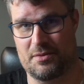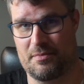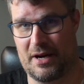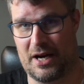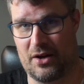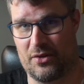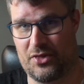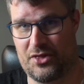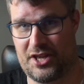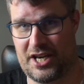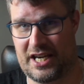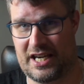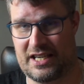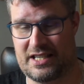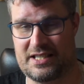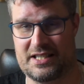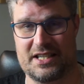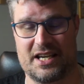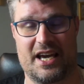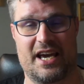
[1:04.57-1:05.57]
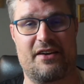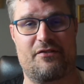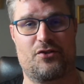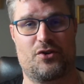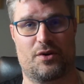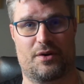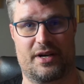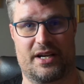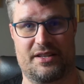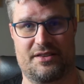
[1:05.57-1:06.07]
about this, if
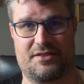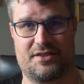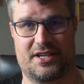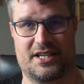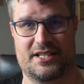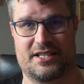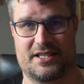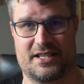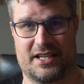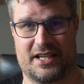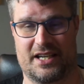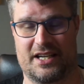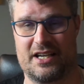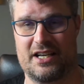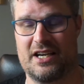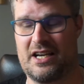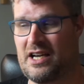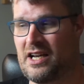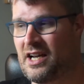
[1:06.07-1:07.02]
you're interested,